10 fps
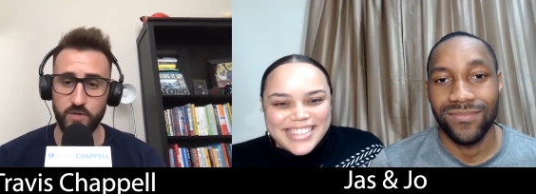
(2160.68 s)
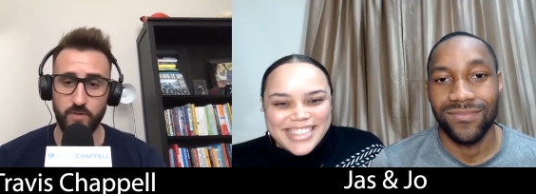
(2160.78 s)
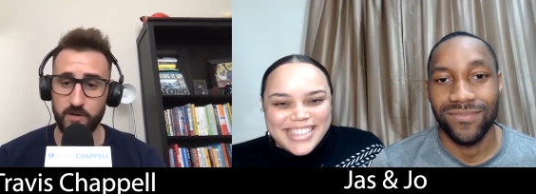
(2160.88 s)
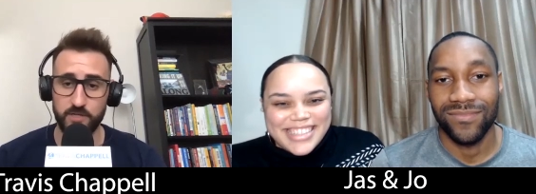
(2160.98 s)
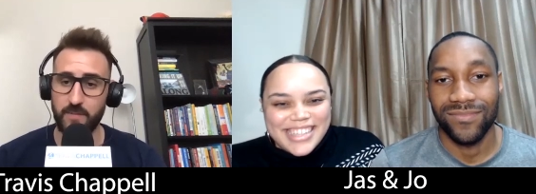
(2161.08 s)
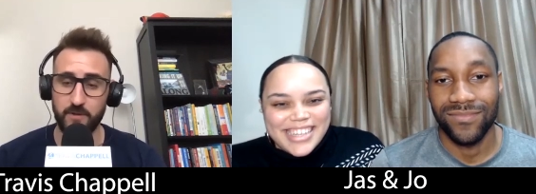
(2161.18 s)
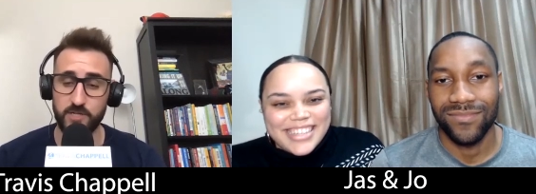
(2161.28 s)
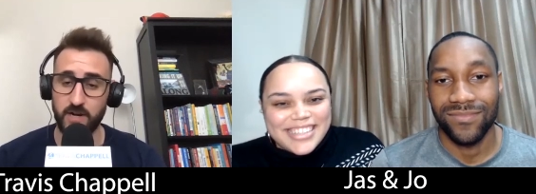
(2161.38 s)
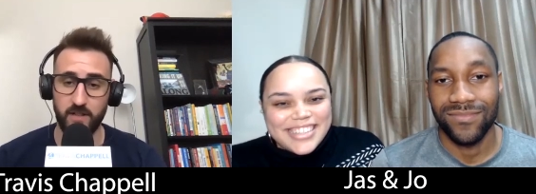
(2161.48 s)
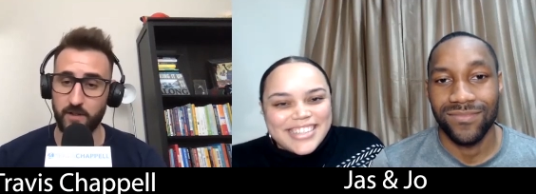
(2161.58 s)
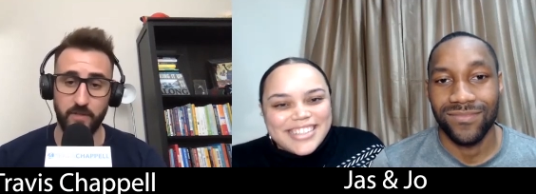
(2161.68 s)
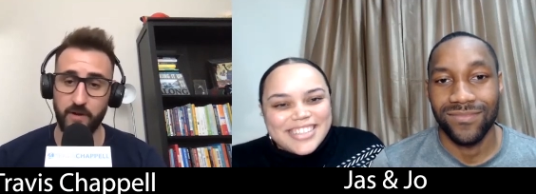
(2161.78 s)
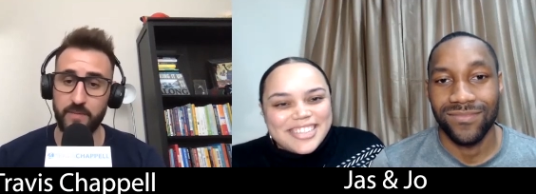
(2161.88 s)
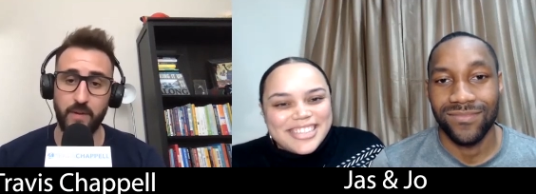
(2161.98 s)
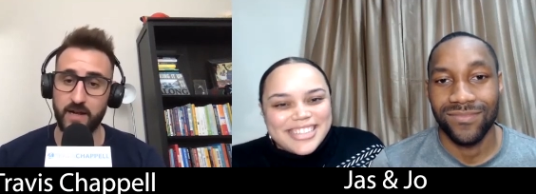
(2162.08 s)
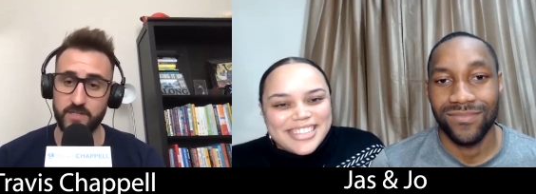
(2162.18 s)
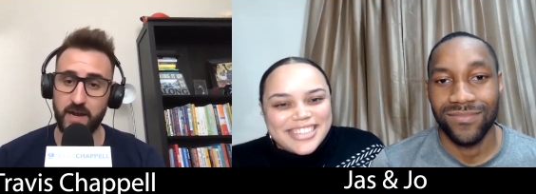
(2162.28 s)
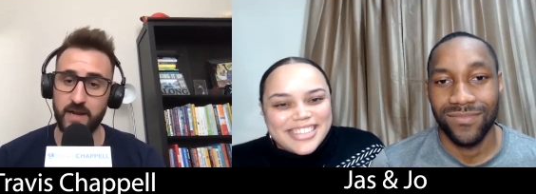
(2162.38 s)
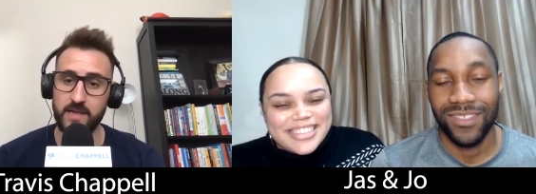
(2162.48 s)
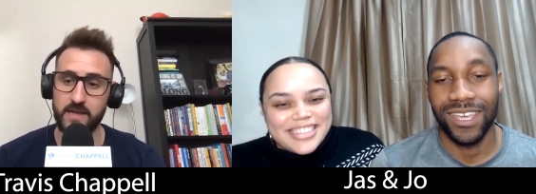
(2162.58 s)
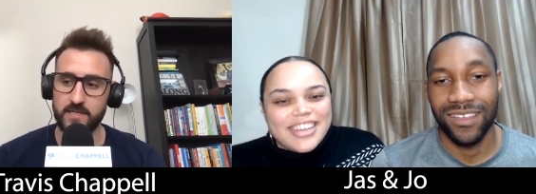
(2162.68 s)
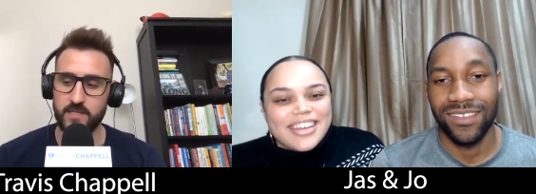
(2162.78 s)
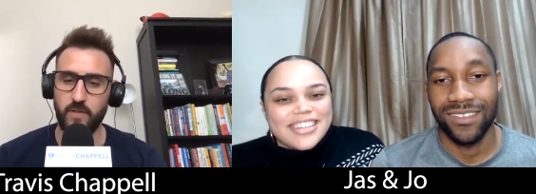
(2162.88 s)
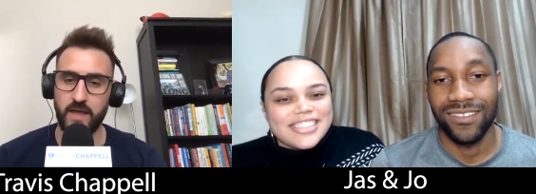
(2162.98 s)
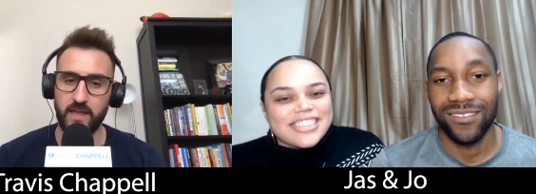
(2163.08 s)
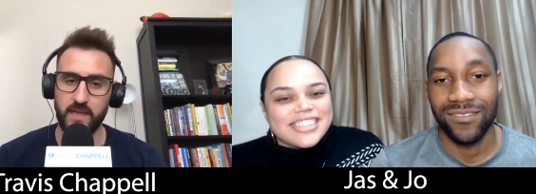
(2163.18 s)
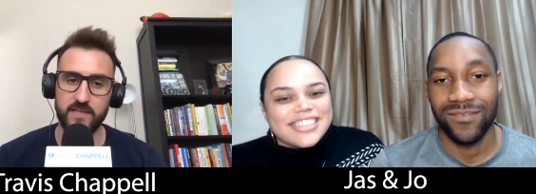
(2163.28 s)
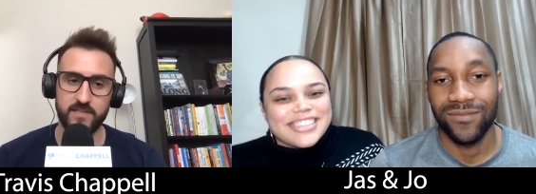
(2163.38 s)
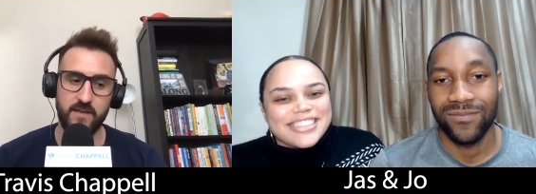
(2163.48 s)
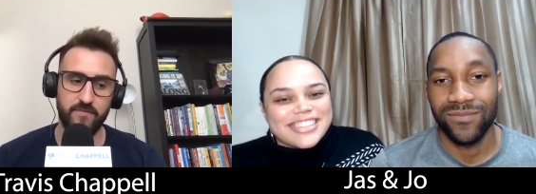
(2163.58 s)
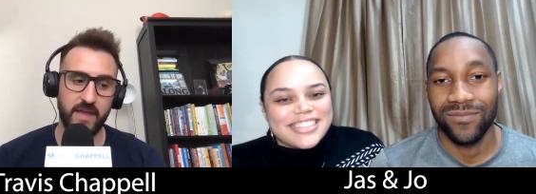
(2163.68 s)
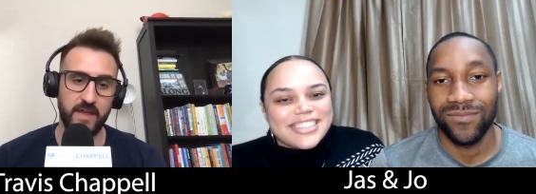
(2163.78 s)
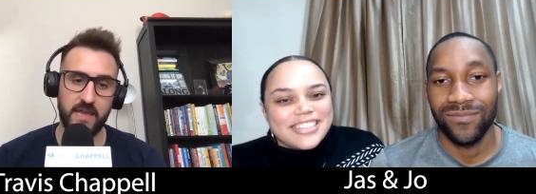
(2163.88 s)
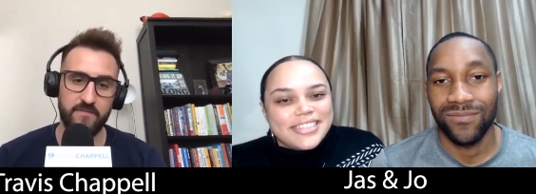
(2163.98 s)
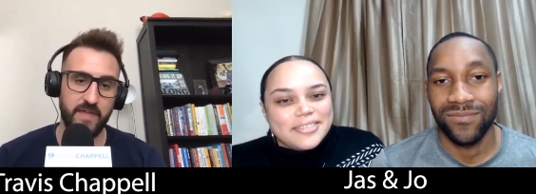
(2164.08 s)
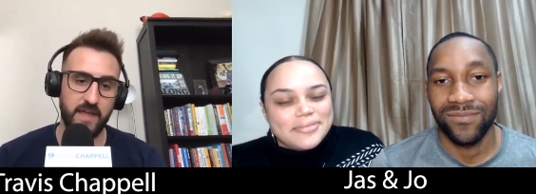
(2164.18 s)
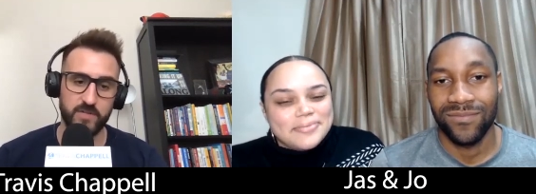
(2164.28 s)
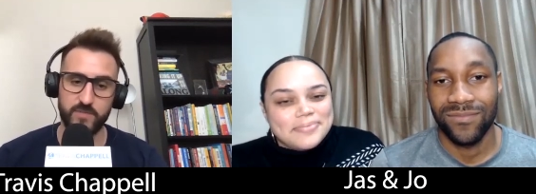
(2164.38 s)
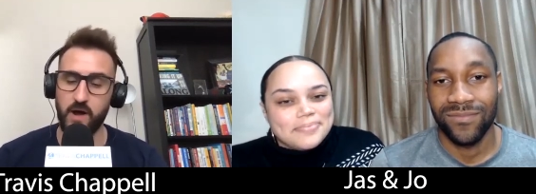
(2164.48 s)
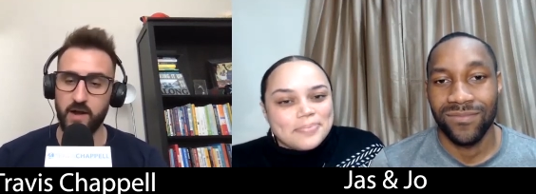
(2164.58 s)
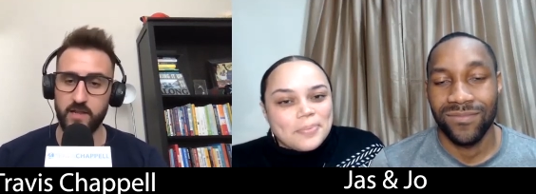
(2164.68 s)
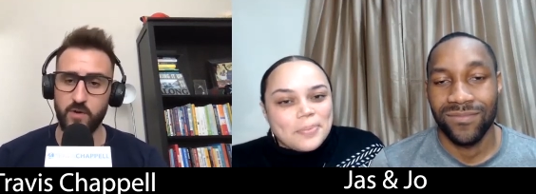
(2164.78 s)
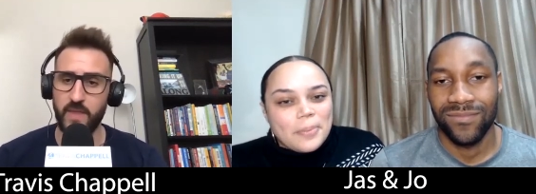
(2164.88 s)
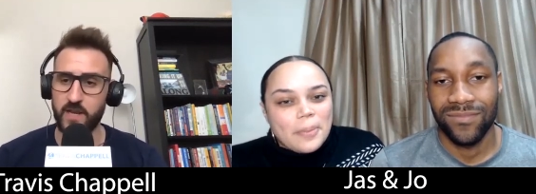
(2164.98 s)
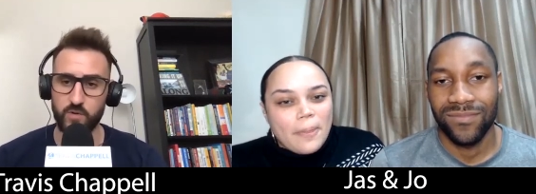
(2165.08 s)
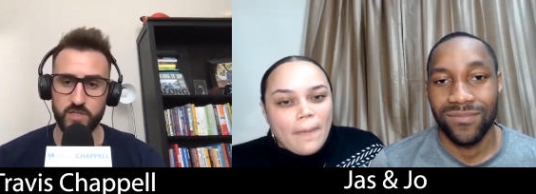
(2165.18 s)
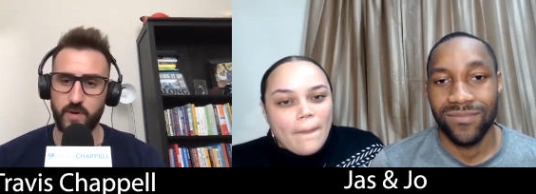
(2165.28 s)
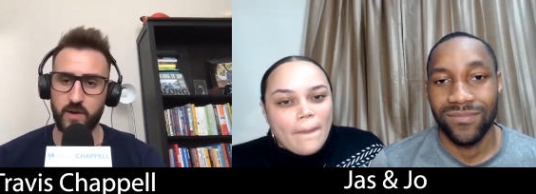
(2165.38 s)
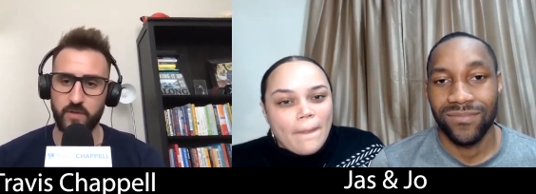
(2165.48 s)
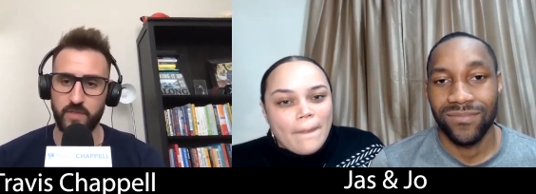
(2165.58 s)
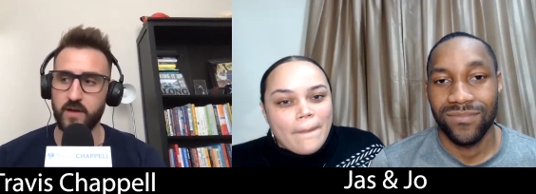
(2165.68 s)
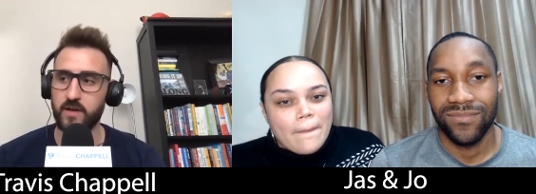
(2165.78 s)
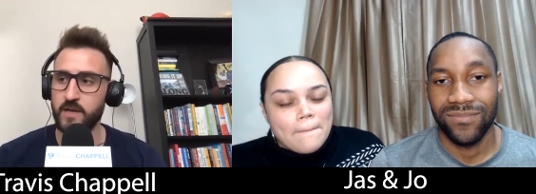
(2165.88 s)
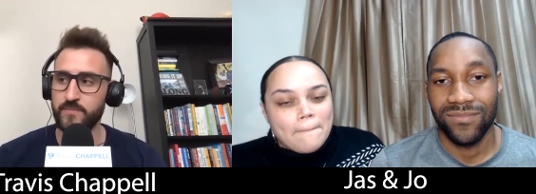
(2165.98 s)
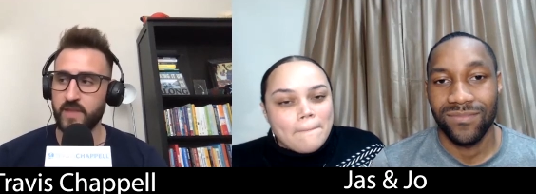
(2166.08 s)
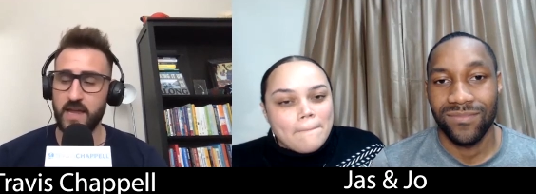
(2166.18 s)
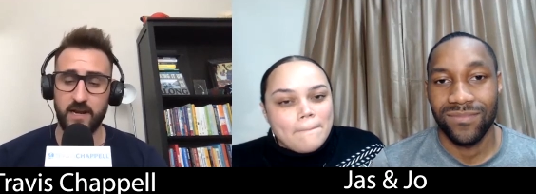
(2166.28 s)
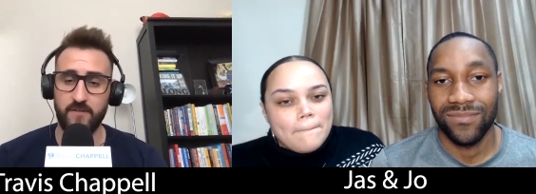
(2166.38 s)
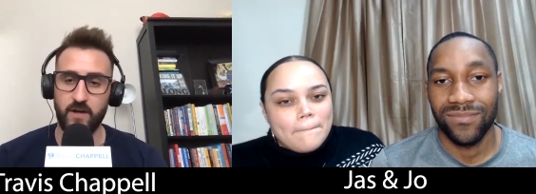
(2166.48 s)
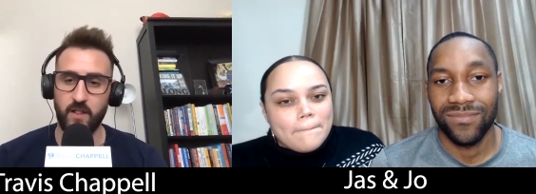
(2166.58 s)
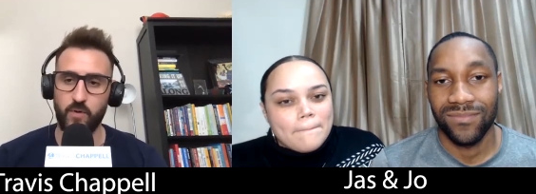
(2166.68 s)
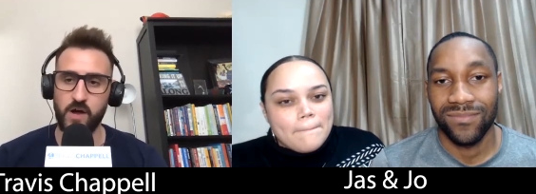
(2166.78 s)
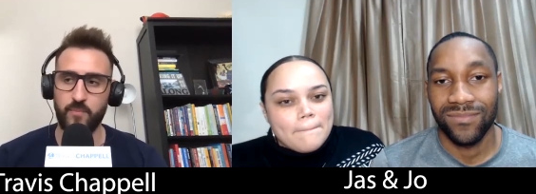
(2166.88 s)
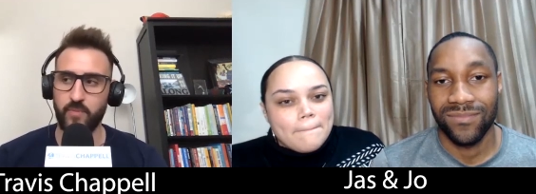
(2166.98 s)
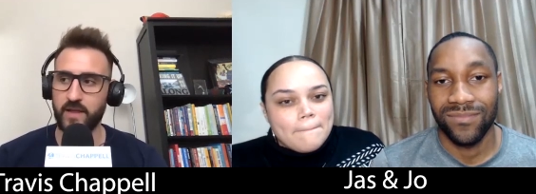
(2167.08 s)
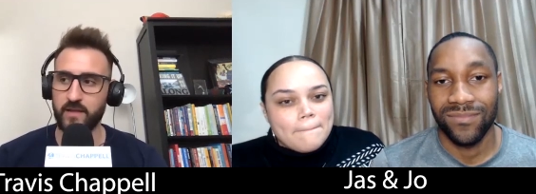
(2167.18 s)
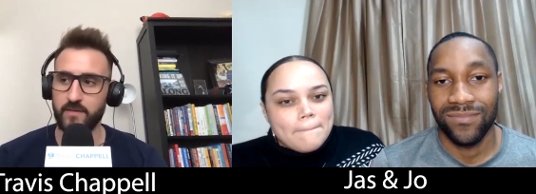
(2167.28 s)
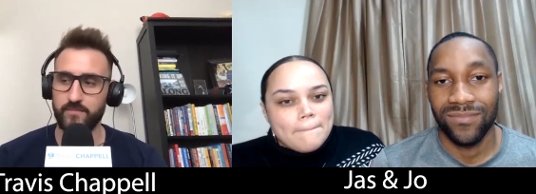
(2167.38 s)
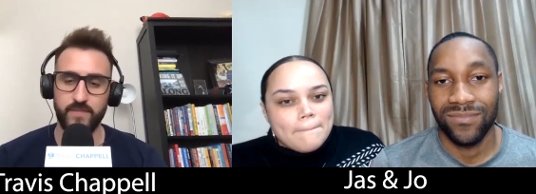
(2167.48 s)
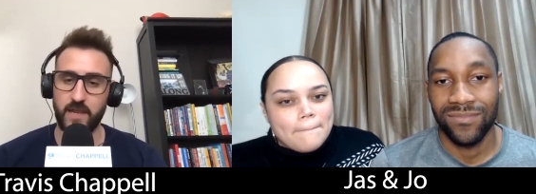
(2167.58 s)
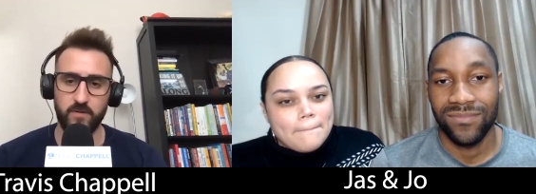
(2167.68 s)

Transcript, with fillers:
Speaker 1: their job. They're just trying to clear their inbox, right? Yeah. So like, is if they if they respond to you and then you respond with a, hey, can I follow up? Like they don't